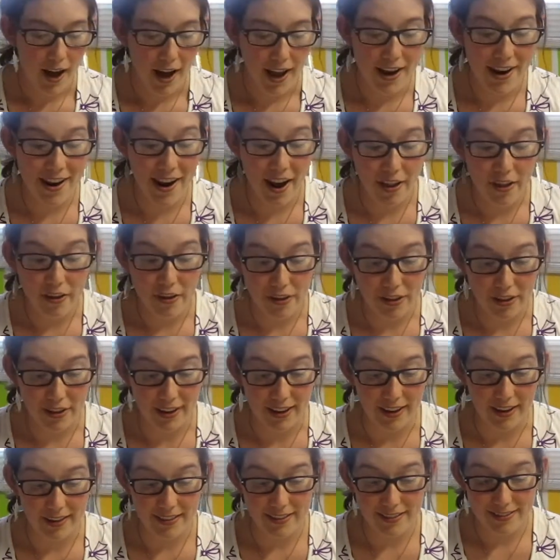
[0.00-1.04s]
Another
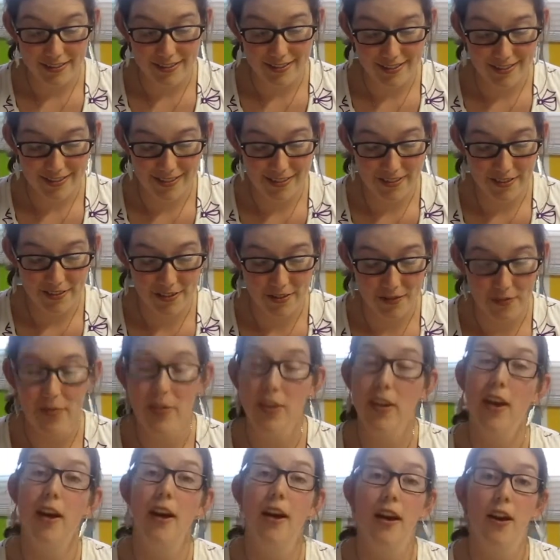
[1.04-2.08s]
thing,
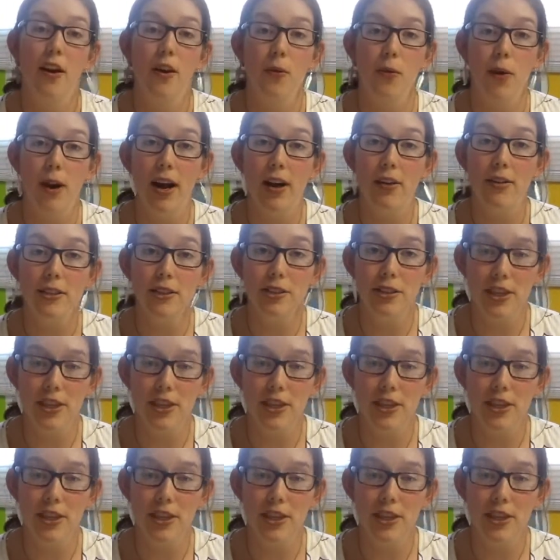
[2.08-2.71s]
when I was in